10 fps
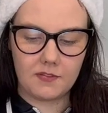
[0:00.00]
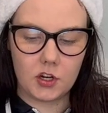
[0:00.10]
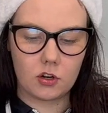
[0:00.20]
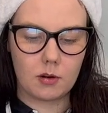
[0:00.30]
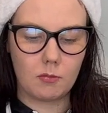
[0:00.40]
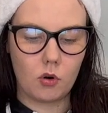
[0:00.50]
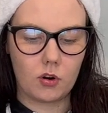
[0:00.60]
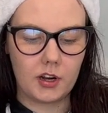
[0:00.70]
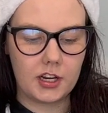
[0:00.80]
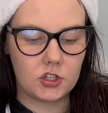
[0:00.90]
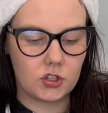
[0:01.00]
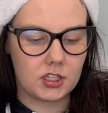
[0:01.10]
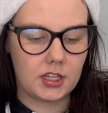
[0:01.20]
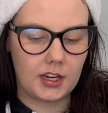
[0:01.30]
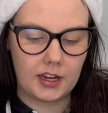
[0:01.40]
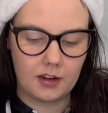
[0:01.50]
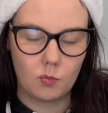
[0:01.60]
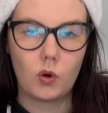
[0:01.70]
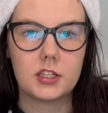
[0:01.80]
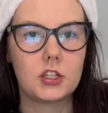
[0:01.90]
you're more interested in
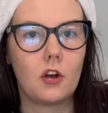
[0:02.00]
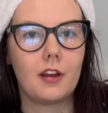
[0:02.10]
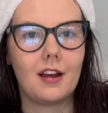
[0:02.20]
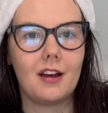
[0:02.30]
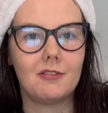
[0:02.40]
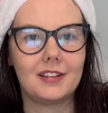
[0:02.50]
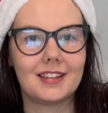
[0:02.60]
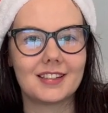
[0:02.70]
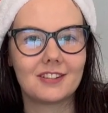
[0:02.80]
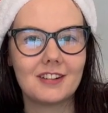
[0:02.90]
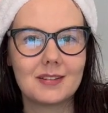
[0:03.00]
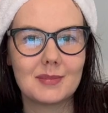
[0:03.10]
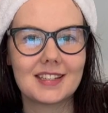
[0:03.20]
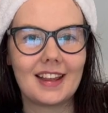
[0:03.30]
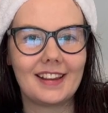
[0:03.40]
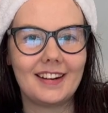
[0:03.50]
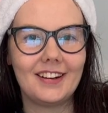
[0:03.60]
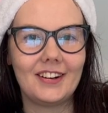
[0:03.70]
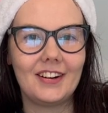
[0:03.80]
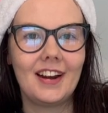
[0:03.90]
what's going on with this Christmas
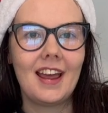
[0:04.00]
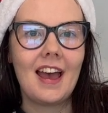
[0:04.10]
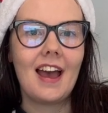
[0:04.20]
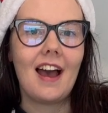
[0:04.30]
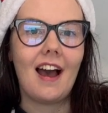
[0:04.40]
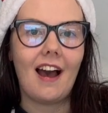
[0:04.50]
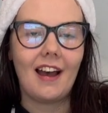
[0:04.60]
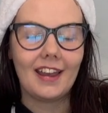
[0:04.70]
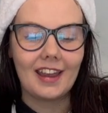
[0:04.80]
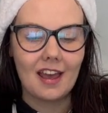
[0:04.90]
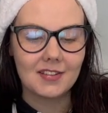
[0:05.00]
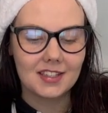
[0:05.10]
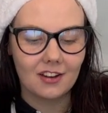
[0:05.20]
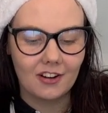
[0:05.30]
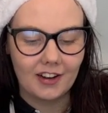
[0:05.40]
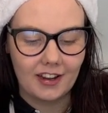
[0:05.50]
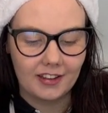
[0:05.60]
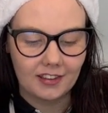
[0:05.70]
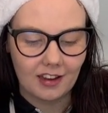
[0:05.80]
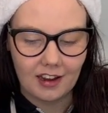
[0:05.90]
calendar, I have started
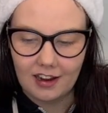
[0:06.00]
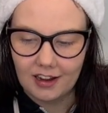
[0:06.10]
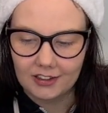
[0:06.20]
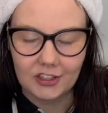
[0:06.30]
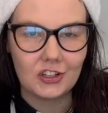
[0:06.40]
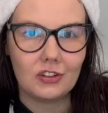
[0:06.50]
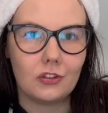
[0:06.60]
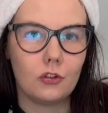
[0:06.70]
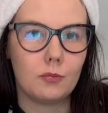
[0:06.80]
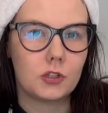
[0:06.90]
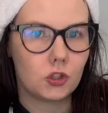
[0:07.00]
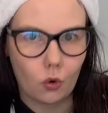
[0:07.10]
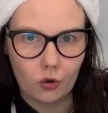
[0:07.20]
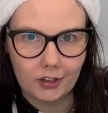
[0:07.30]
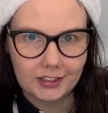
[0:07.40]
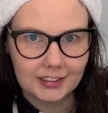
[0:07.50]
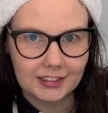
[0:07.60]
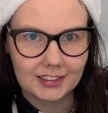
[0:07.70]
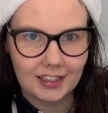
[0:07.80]
the YouTube shorts,